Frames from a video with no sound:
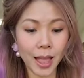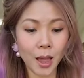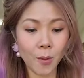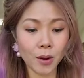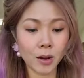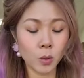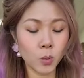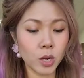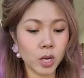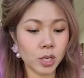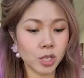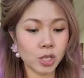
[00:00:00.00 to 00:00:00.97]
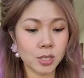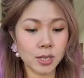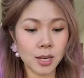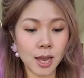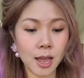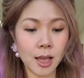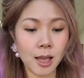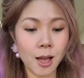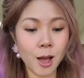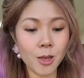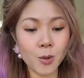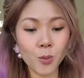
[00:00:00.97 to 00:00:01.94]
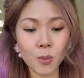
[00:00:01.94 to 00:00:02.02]
I want to wish uh,
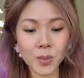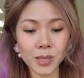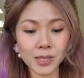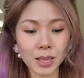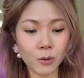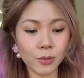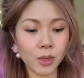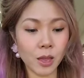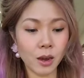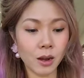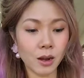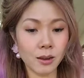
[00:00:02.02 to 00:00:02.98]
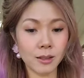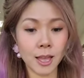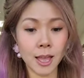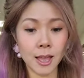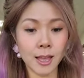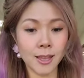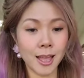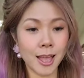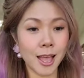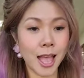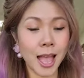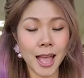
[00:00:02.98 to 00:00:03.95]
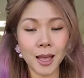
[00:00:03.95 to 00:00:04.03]
all the women out there uh,
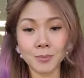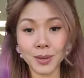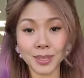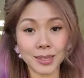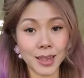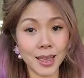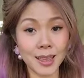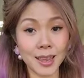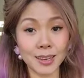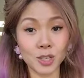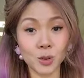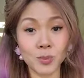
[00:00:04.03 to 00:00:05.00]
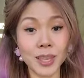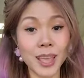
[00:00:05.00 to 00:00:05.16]
a happy day, and it should